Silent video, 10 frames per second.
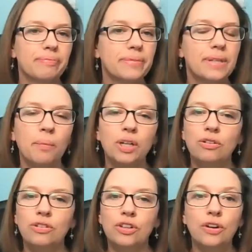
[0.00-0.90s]
someone who
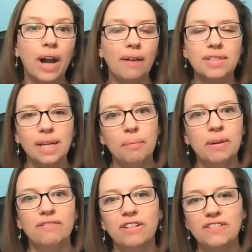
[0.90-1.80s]
you don't have to
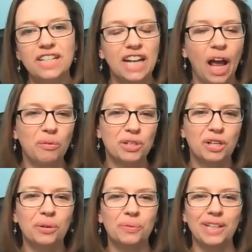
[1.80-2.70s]
commit 15 hours
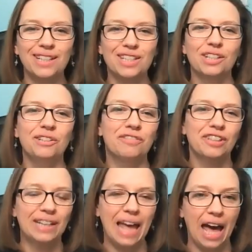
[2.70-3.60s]
a week to for
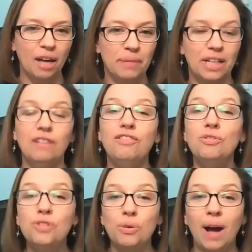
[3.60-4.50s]
an admin. If you
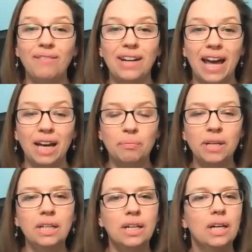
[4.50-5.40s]
do have an
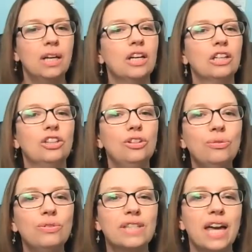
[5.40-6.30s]
admin,
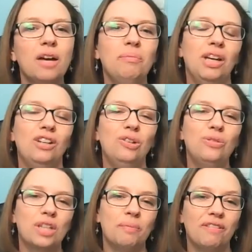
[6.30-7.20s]
use them and use
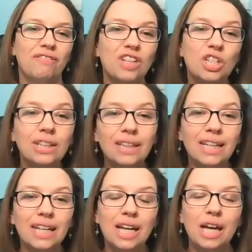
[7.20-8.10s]
them
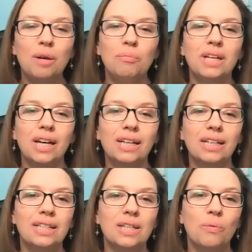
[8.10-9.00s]
efficiently,
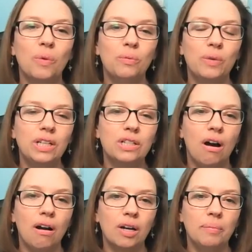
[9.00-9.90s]
because when we
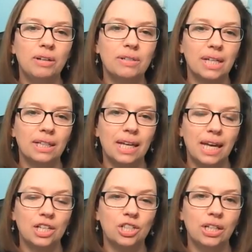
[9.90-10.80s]
talk about
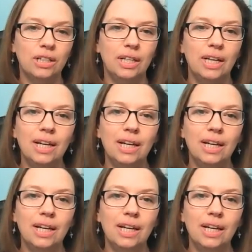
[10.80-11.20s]
delegation,